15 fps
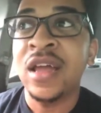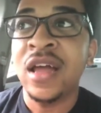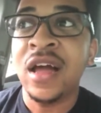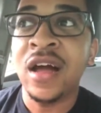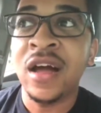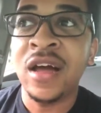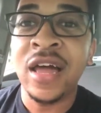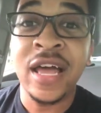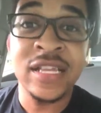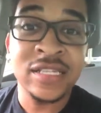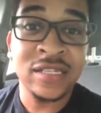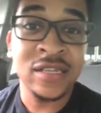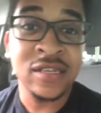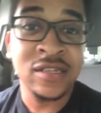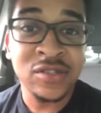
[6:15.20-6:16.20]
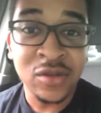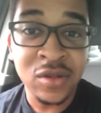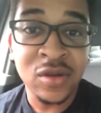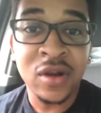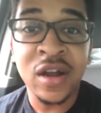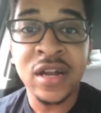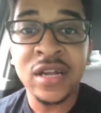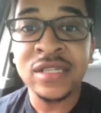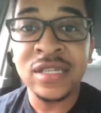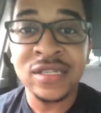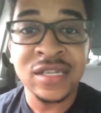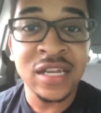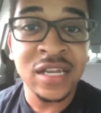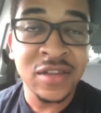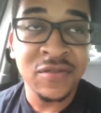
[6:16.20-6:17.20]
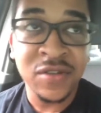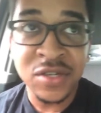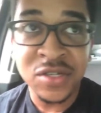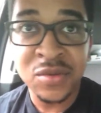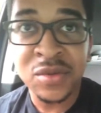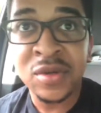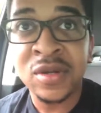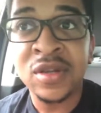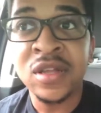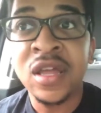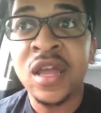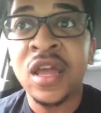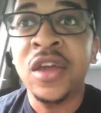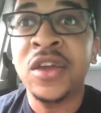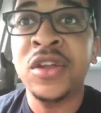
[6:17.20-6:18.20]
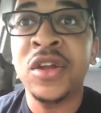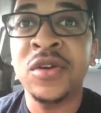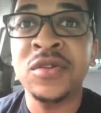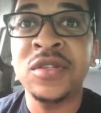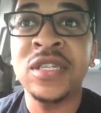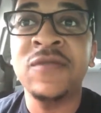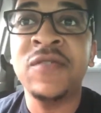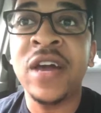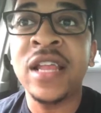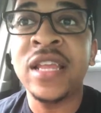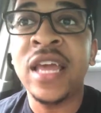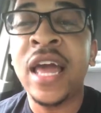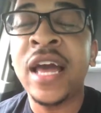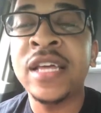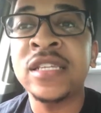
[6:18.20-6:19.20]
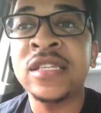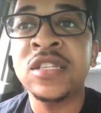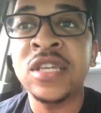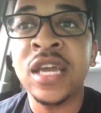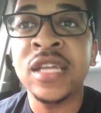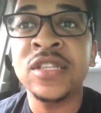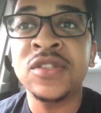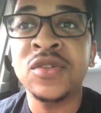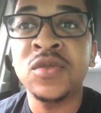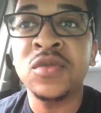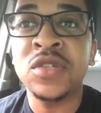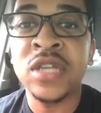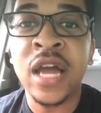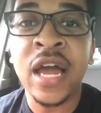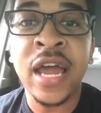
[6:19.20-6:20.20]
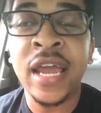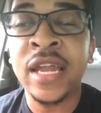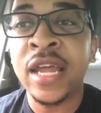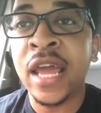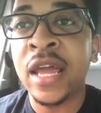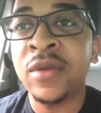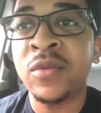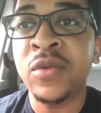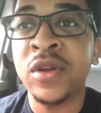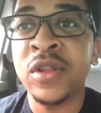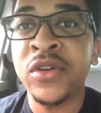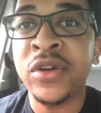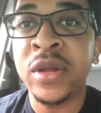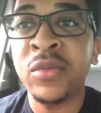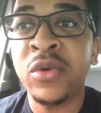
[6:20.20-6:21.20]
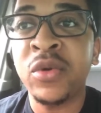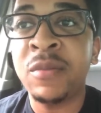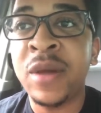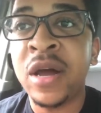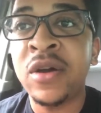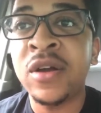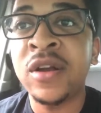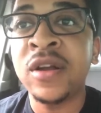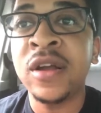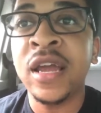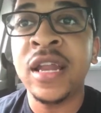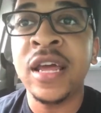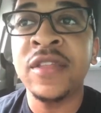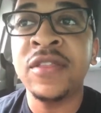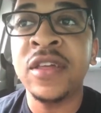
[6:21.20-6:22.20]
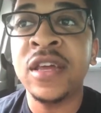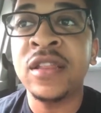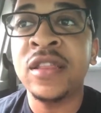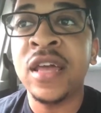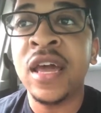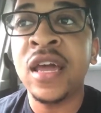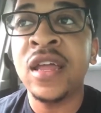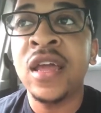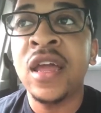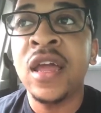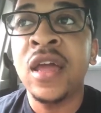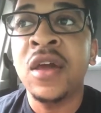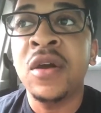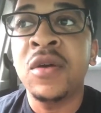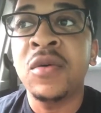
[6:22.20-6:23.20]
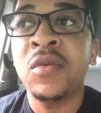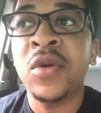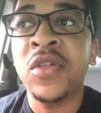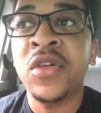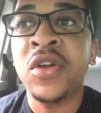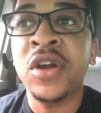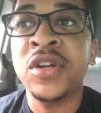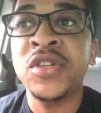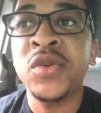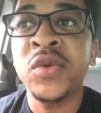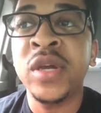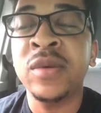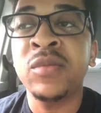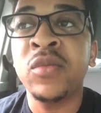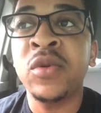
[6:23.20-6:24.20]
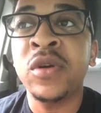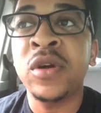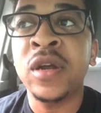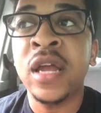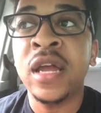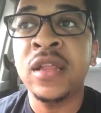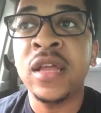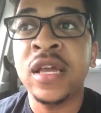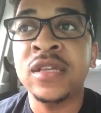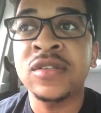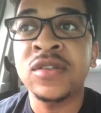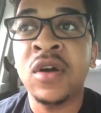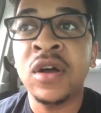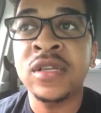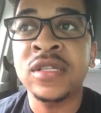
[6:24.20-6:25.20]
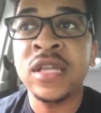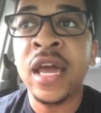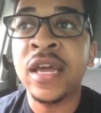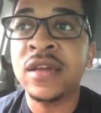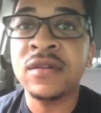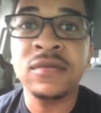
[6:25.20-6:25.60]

as a solo artist, as an individual. She finally has a chance to shine, and we're learning more about her. And I think that with her doing more like songs like